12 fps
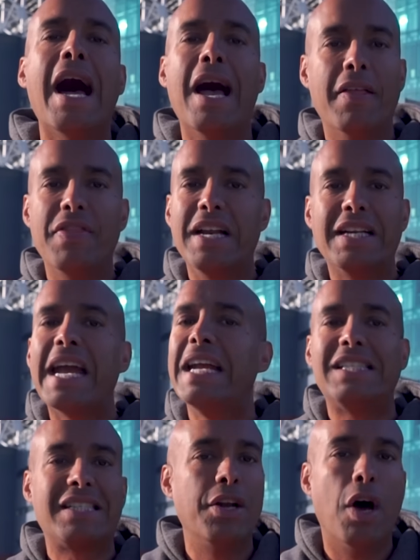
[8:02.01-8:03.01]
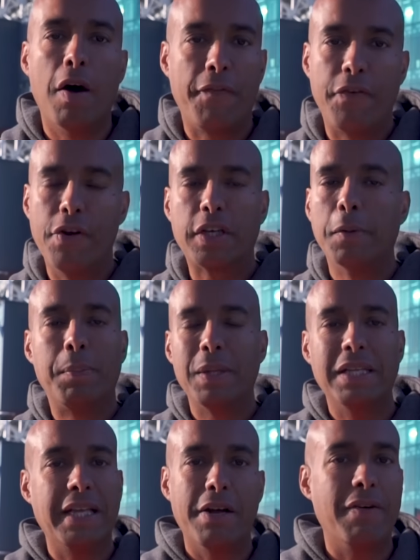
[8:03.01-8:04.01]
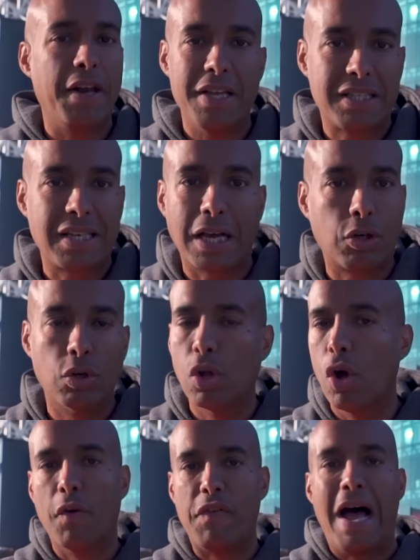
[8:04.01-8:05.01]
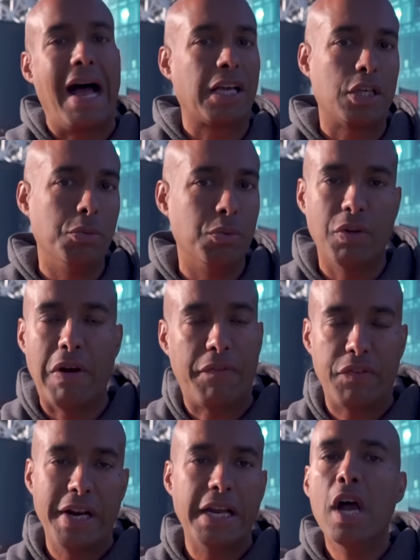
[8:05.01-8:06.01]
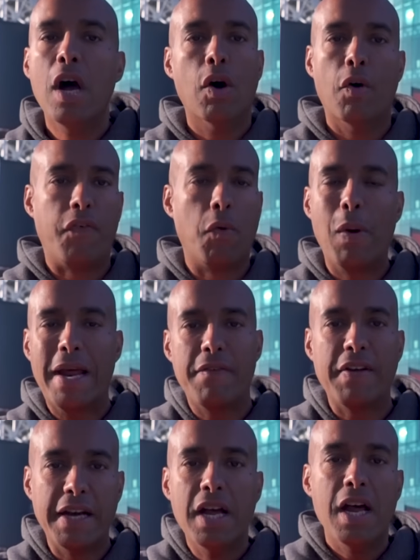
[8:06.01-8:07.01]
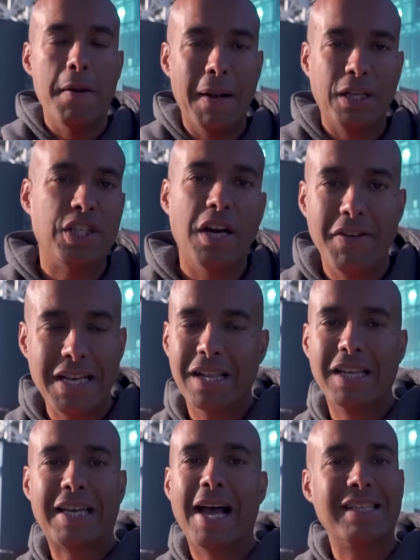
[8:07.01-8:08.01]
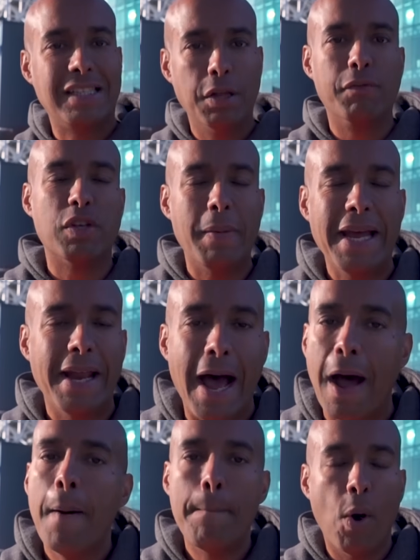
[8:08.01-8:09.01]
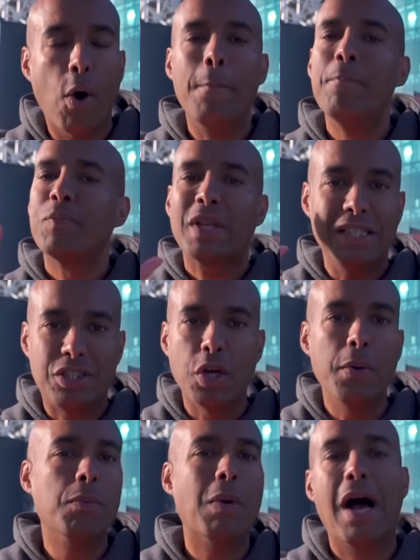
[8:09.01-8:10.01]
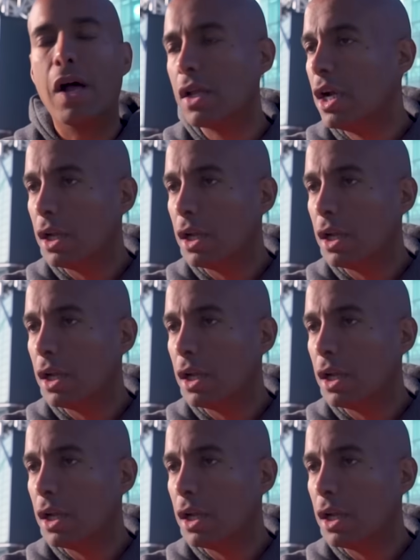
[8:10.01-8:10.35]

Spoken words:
and then getting sent off for a completely horrendous tackle, or for arguing with the referee, or for waving imaginary yellow cards. He loves a bit of that. But he's doing well.